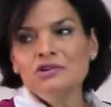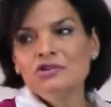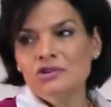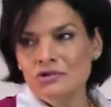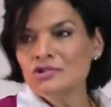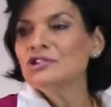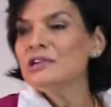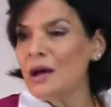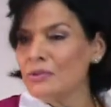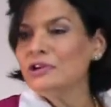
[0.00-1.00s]
to use
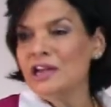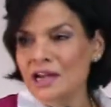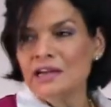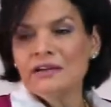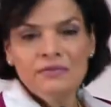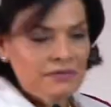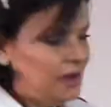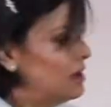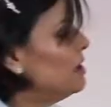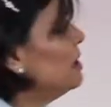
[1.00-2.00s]
double negative.
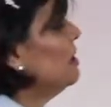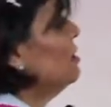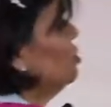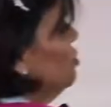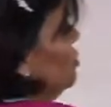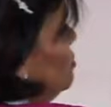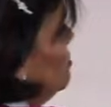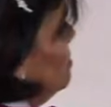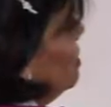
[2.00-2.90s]
And I'll show you